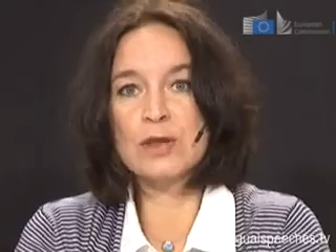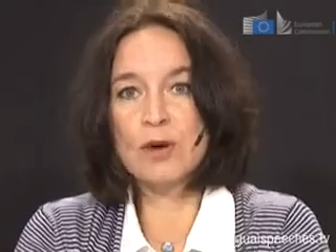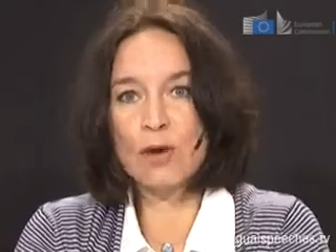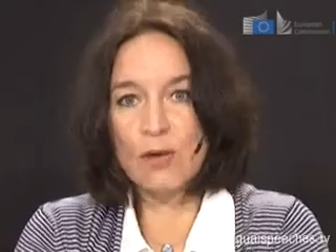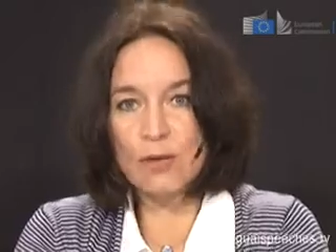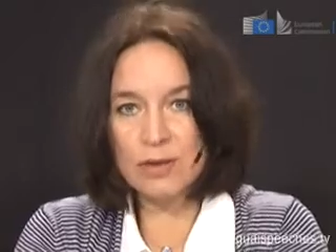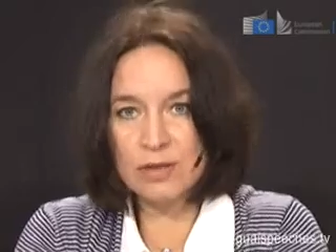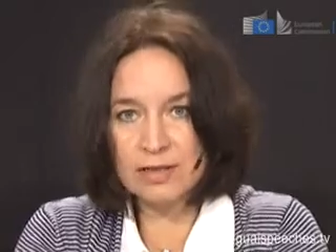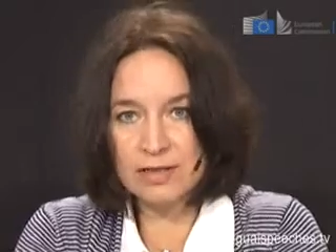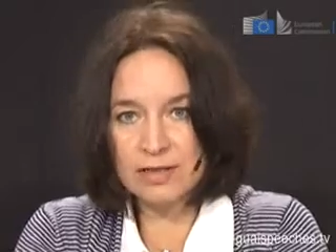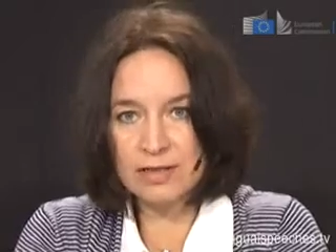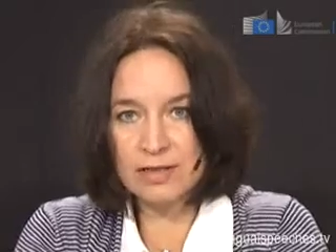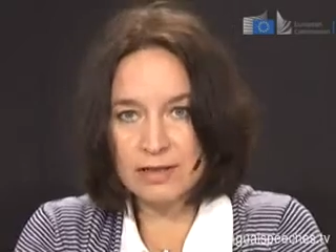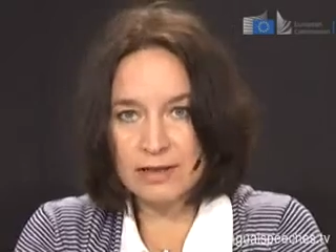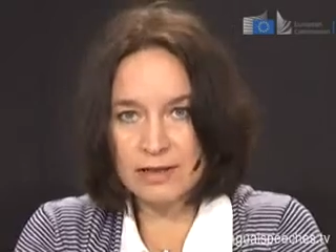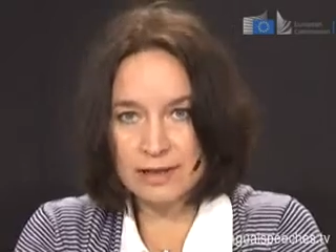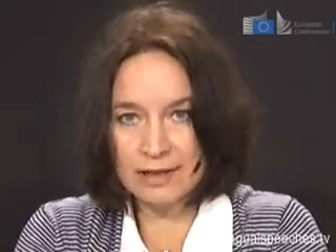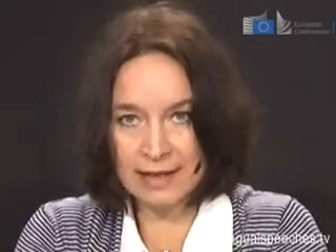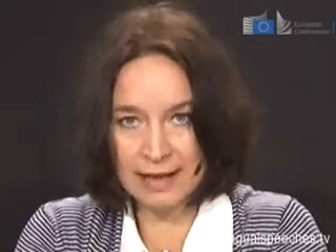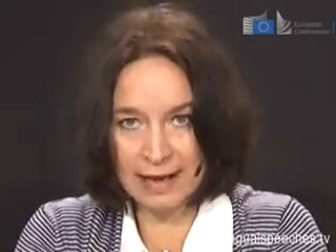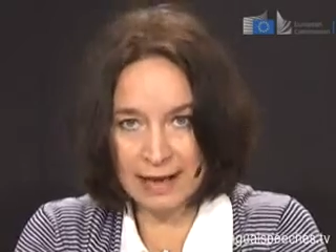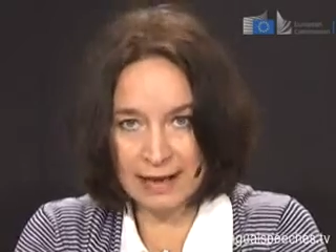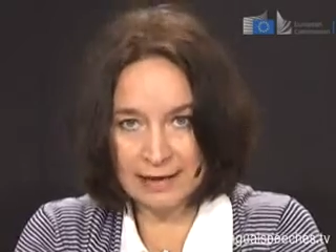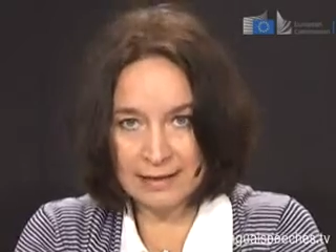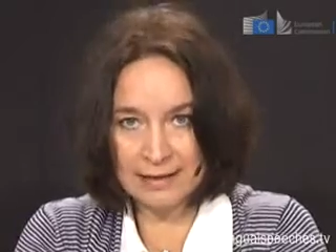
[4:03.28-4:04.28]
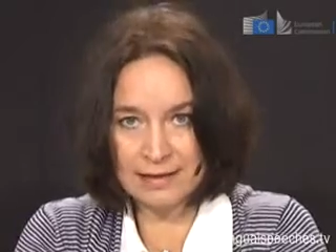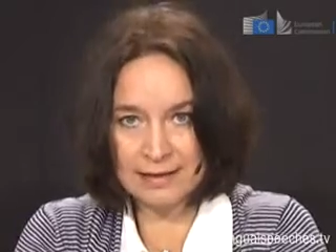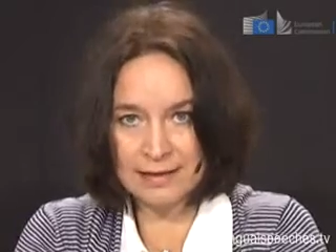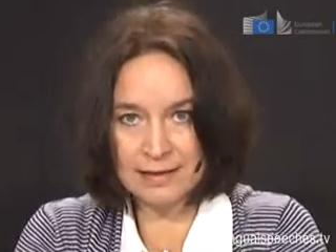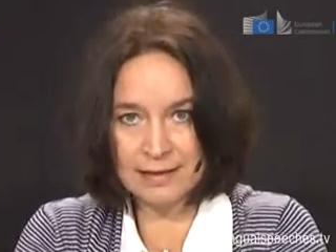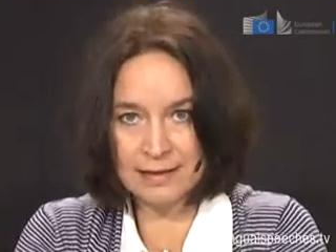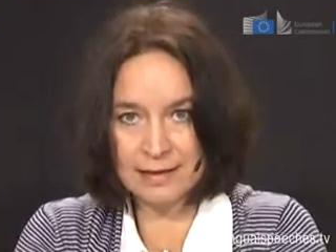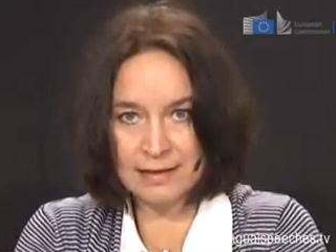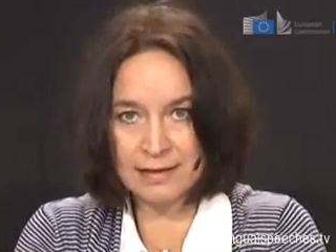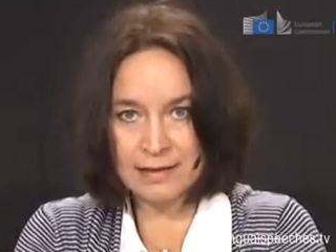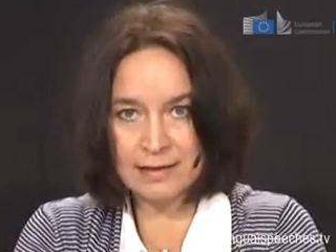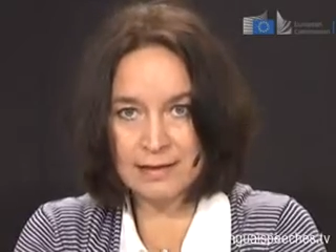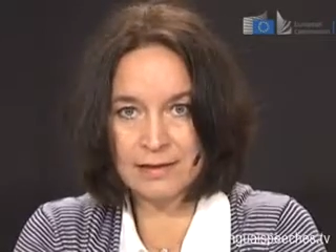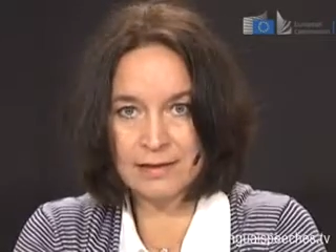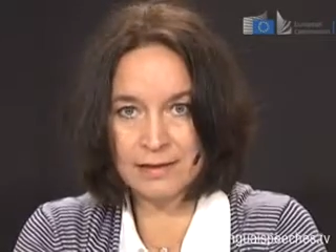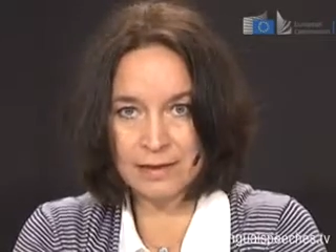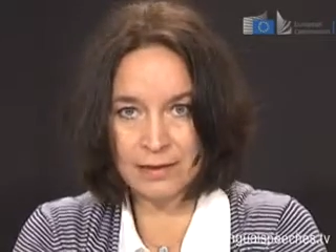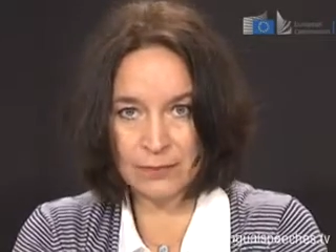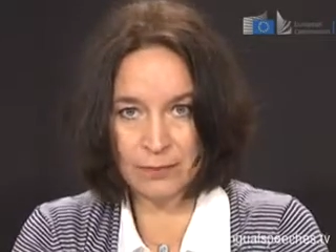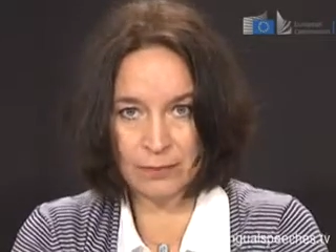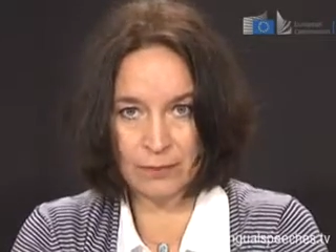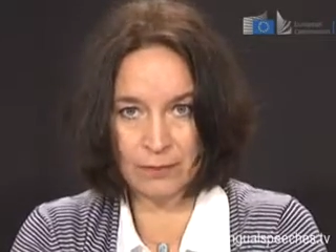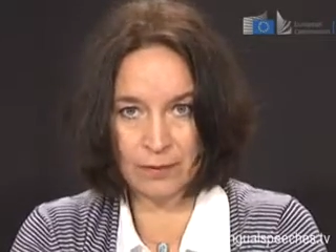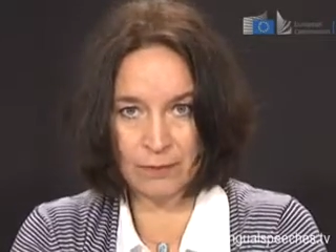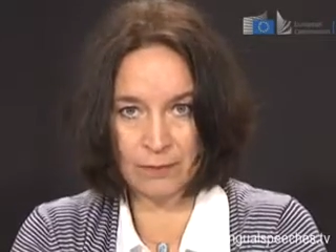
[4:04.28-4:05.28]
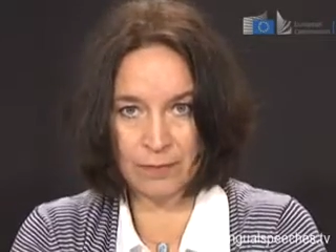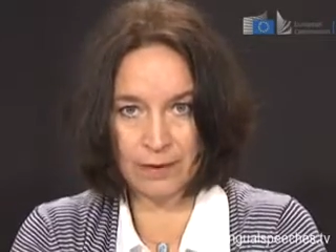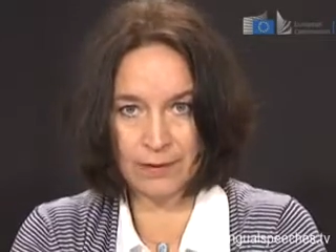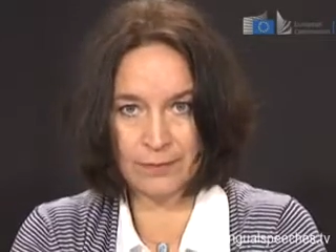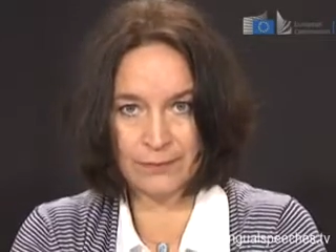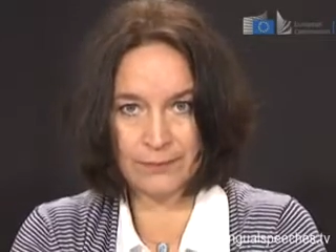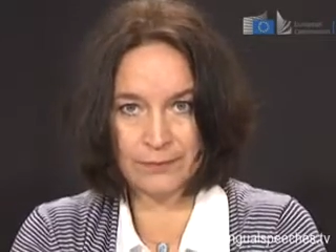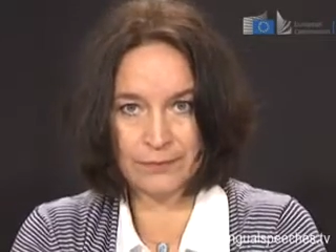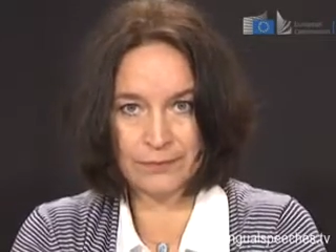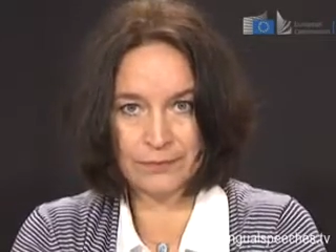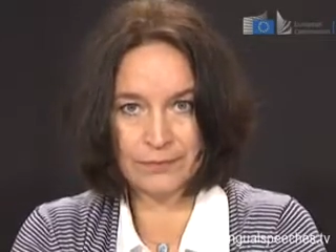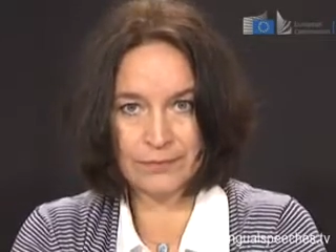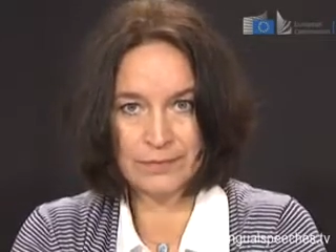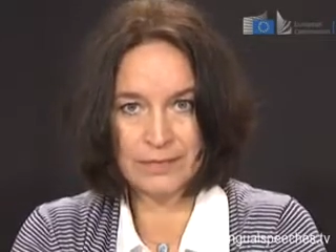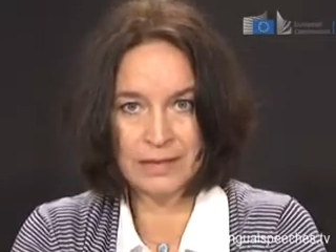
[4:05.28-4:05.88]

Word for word: not the answer to the problem.